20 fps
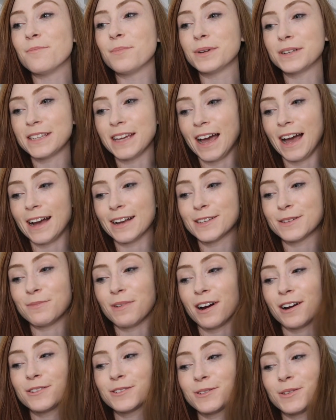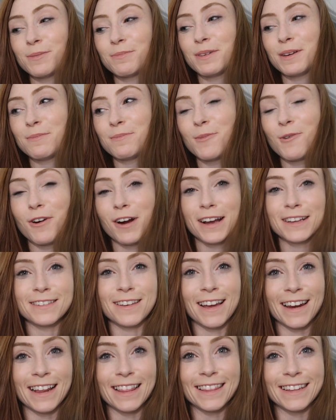But yeah, tomorrow's gonna be more
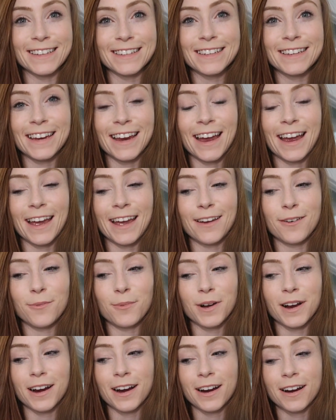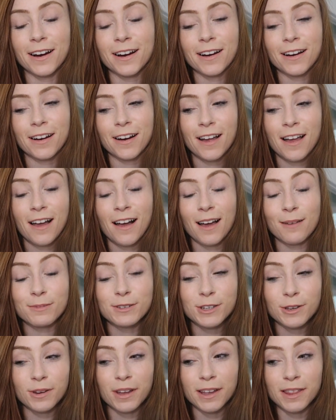exciting than today. I'm
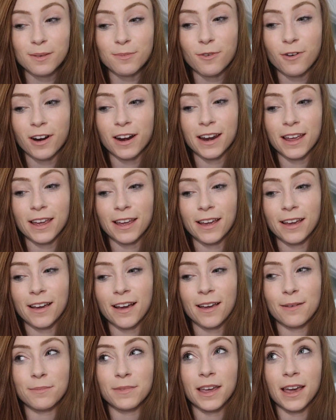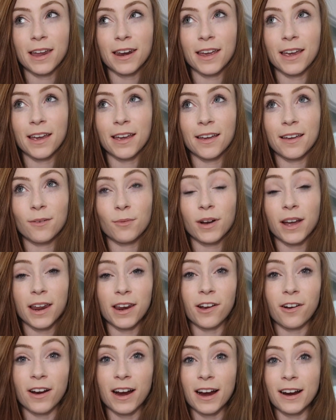shooting in the morning. We're
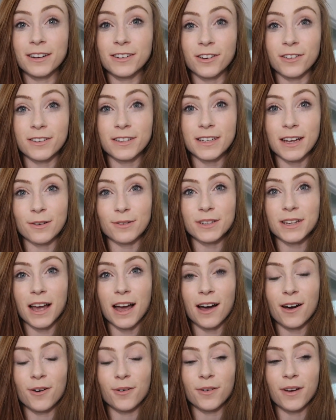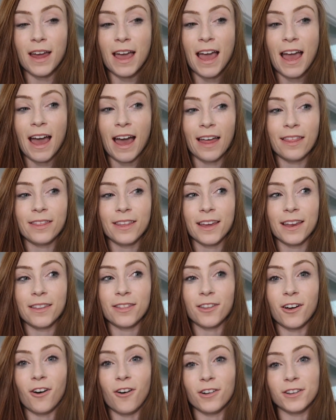getting our hair done downtown, and
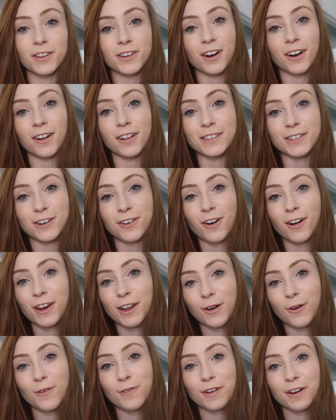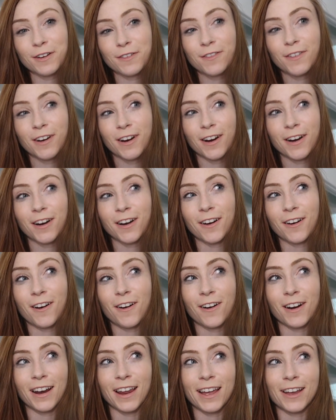then all the girls are calling over for
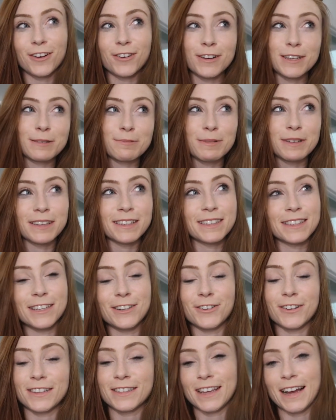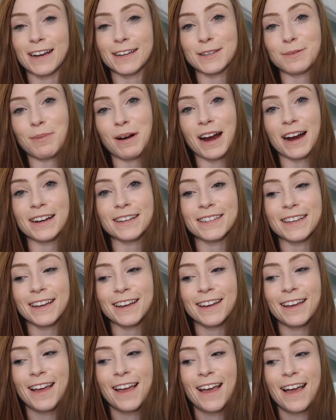our like Christmas Secret Santa
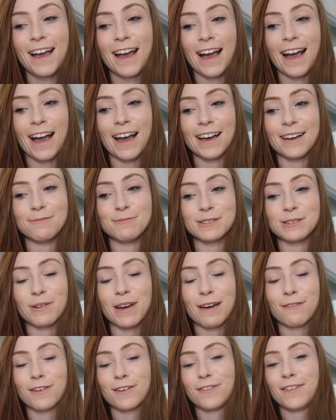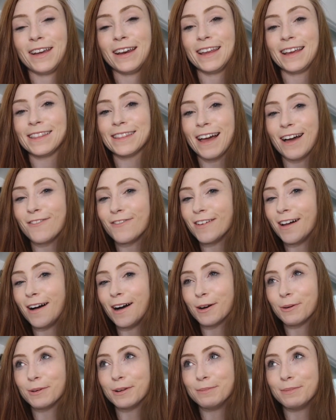party. So I have a feeling that
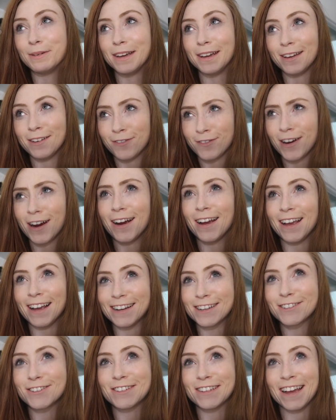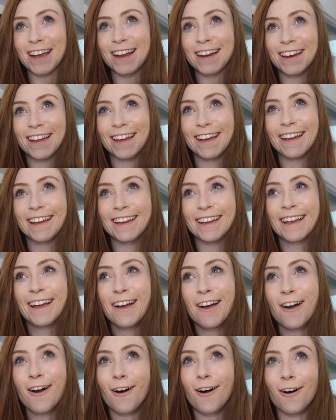vlog will be very entertaining.
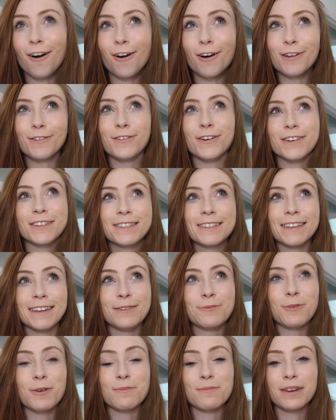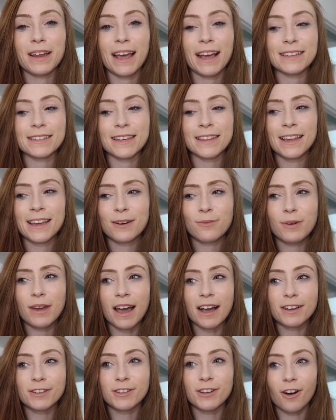All of us in one place. I think we
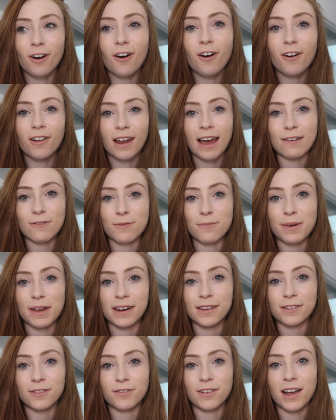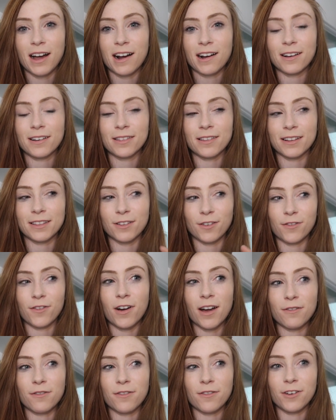actually all haven't been in the vlog, like the
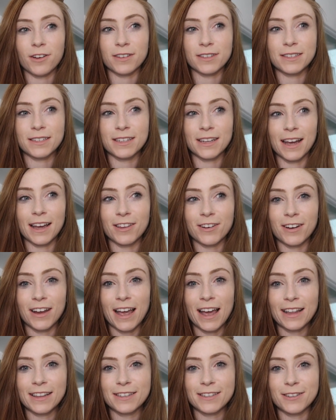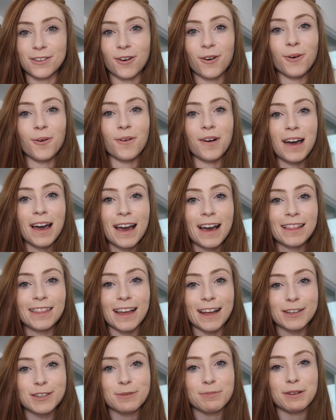5 of us together yet, so
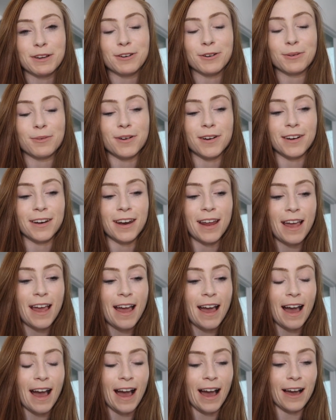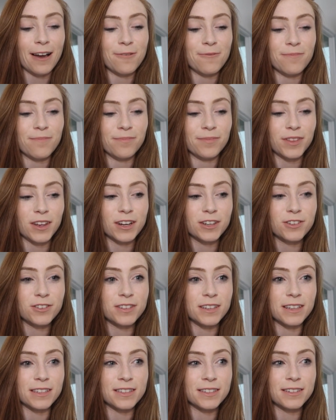that should be a good one. There
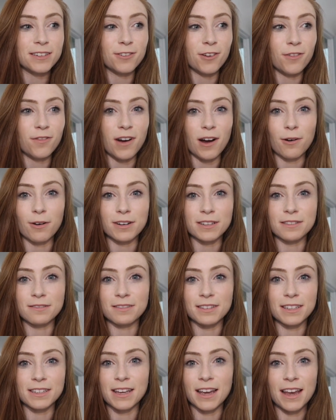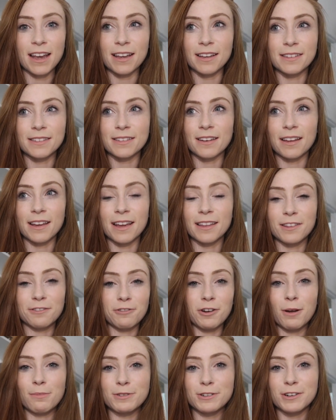just isn't enough hours in the days, like in the
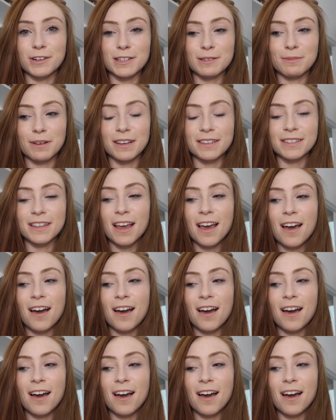run up to Christmas.